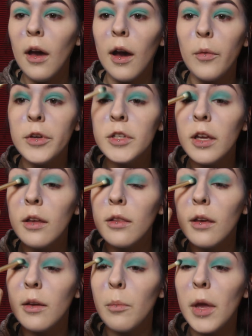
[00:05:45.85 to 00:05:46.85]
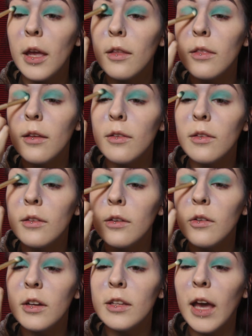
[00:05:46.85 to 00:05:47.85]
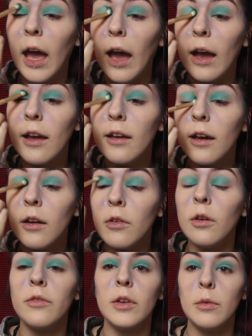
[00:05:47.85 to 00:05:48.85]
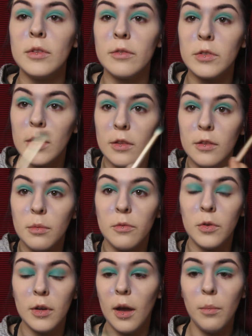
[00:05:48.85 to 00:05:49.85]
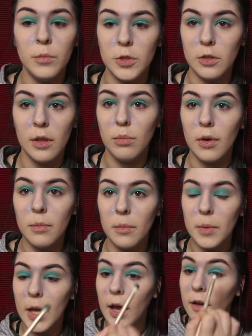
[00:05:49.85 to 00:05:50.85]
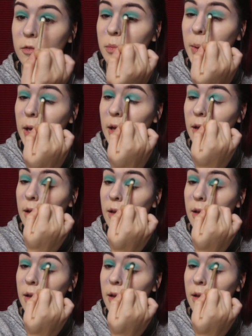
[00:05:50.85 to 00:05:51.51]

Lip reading: I wish I could like make this into a tag. I don't know if anyone's ever done this before. I'm sure they probably have, but